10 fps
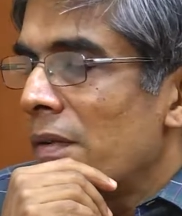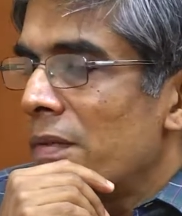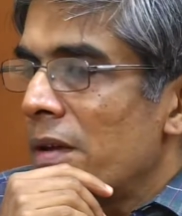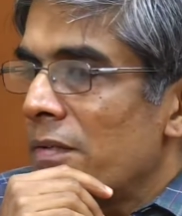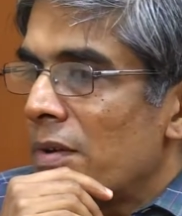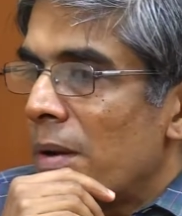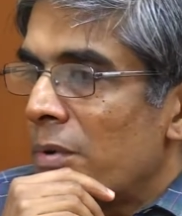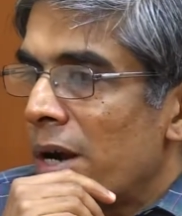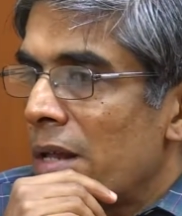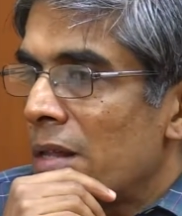We have
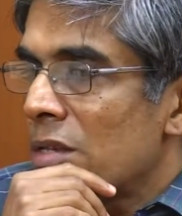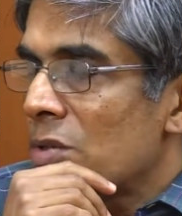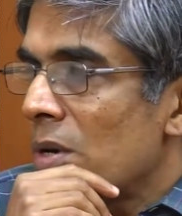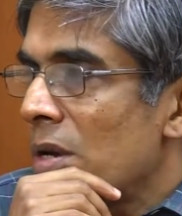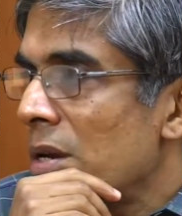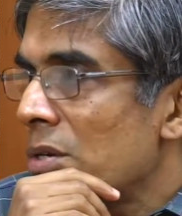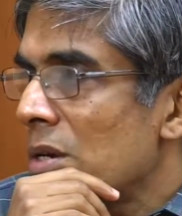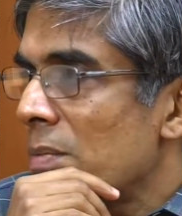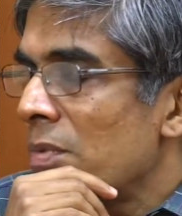upgraded this to a deanship.